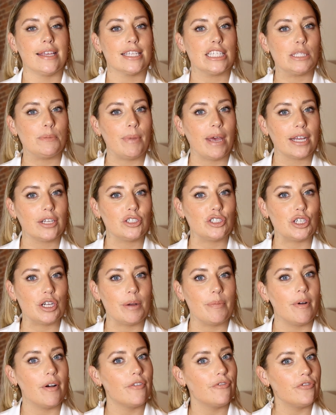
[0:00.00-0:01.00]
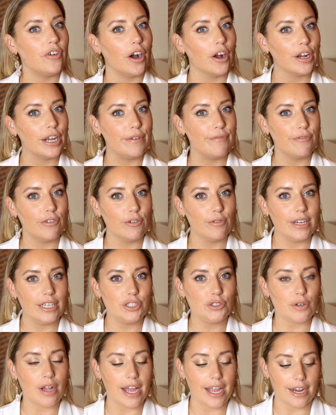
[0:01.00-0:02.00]
Spectrum Far Infrared
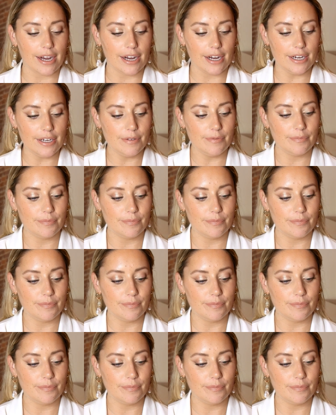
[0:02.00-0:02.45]
Dryer,